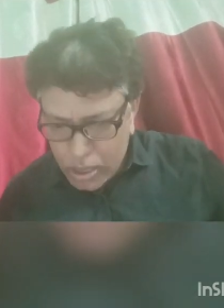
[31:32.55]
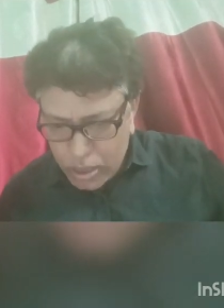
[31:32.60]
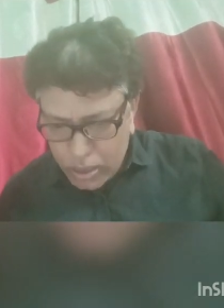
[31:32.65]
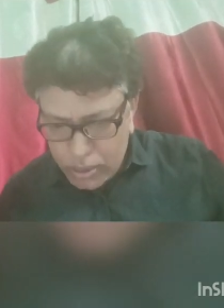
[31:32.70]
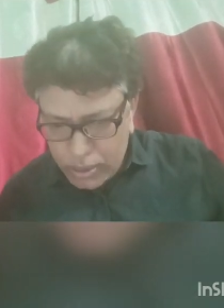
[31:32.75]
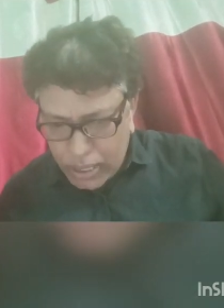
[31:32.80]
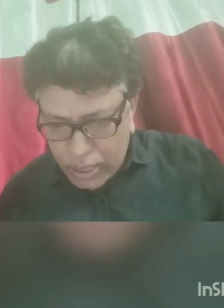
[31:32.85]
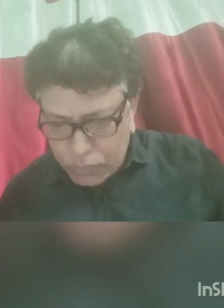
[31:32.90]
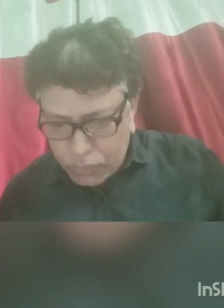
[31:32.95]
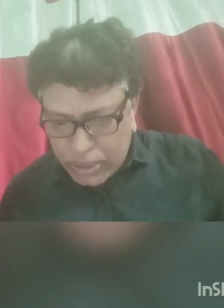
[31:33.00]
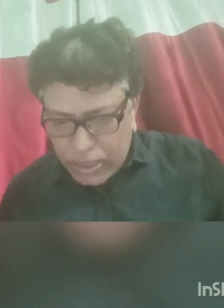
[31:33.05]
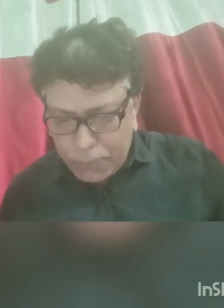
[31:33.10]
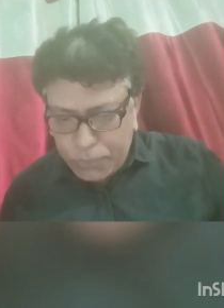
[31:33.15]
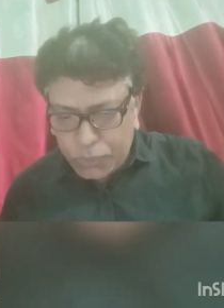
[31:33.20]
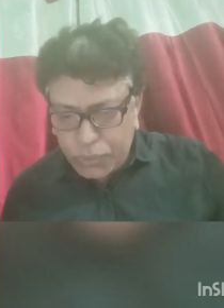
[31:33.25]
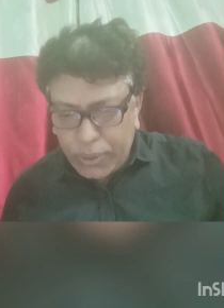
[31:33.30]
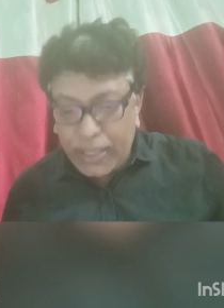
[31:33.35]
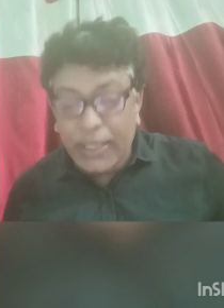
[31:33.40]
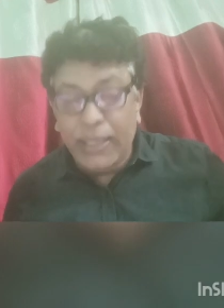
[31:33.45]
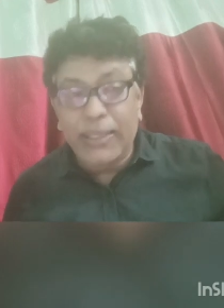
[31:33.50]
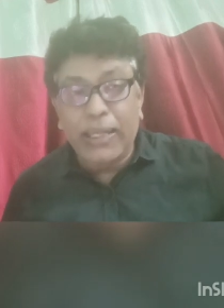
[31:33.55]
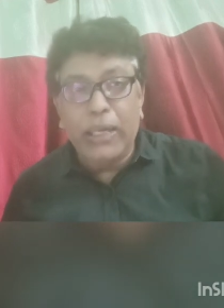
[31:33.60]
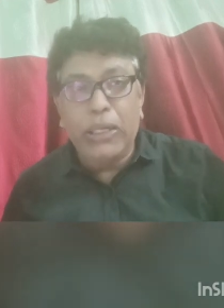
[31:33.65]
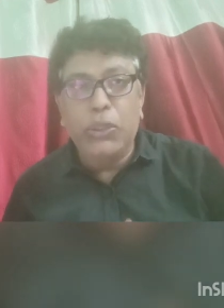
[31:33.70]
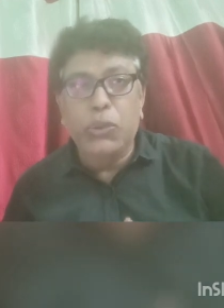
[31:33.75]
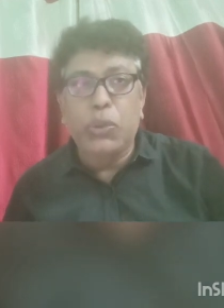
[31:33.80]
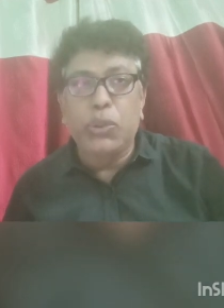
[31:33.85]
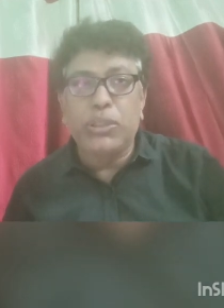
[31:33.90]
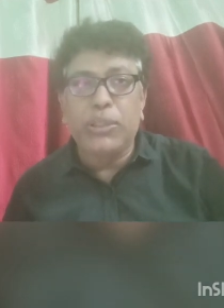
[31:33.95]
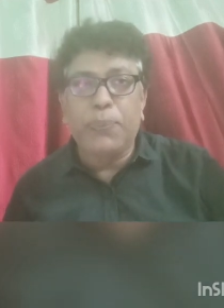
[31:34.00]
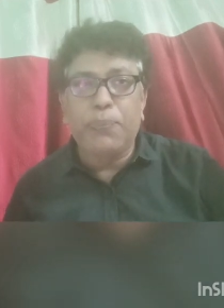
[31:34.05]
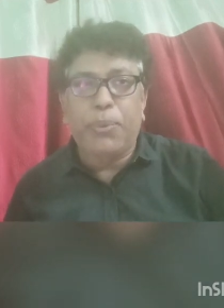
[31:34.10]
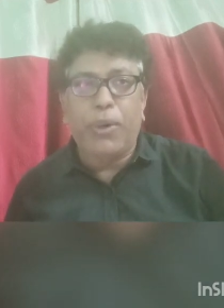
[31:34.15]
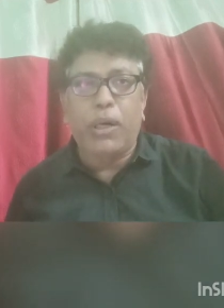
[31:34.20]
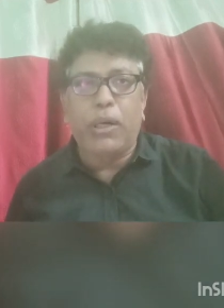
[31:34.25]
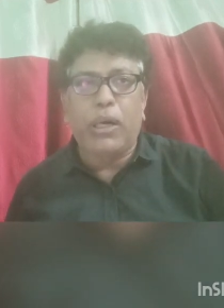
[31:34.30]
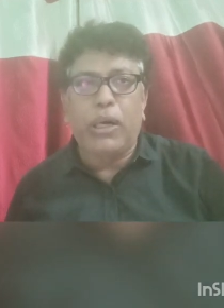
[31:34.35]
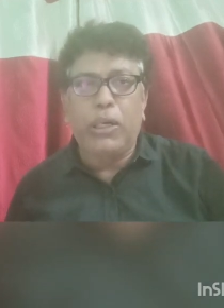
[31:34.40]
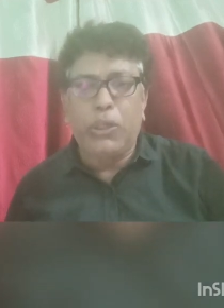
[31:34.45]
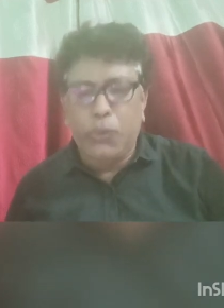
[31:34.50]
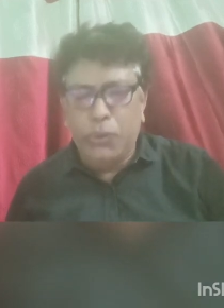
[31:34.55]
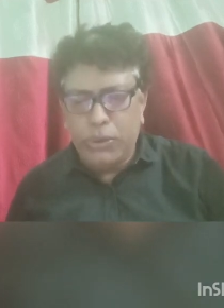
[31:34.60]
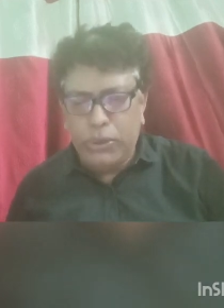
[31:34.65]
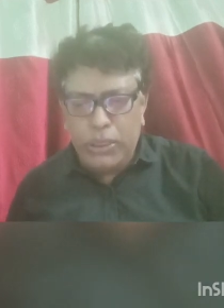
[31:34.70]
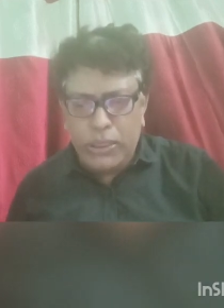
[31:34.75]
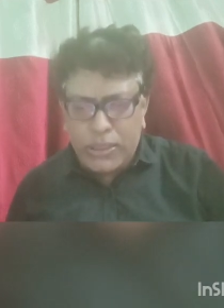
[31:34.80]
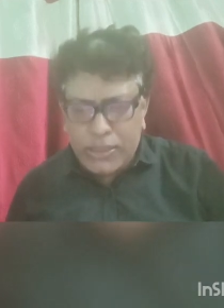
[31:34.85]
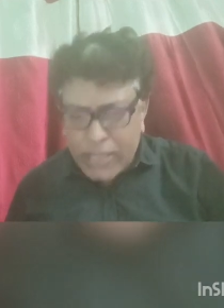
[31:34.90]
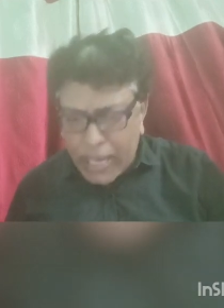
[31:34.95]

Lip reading: Now come to another news, important news.